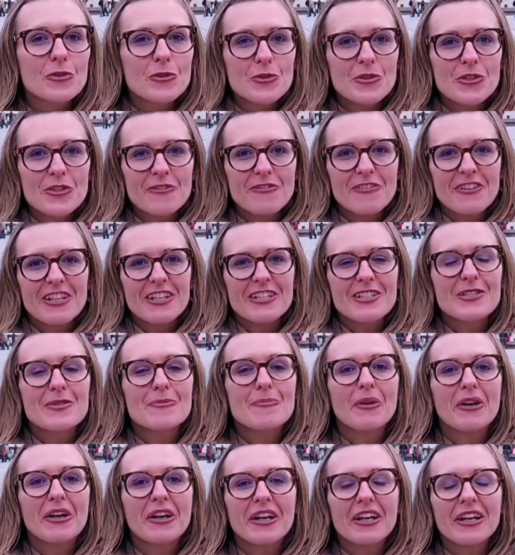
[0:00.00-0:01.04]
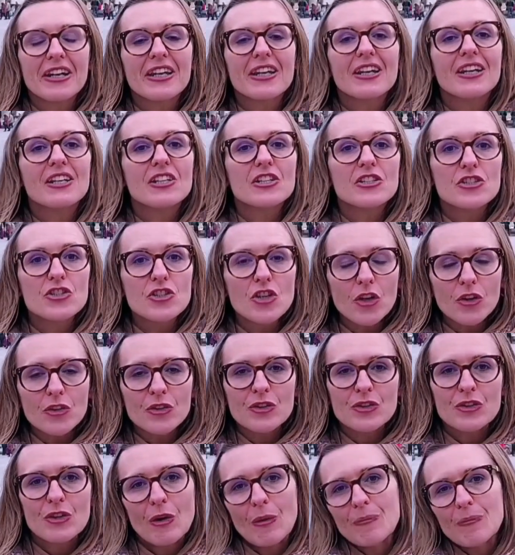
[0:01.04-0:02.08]
crucifix by
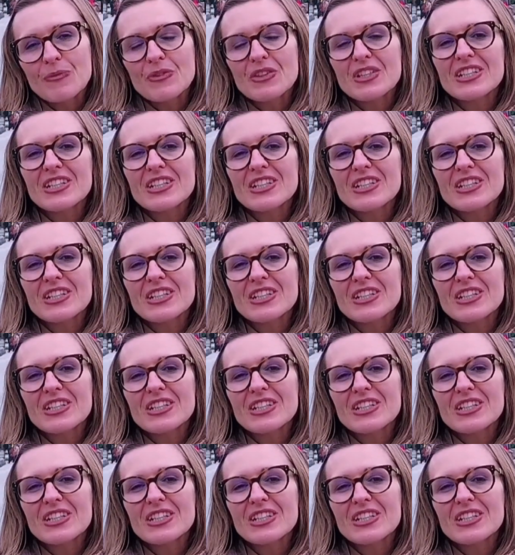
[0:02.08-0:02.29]
Giotto,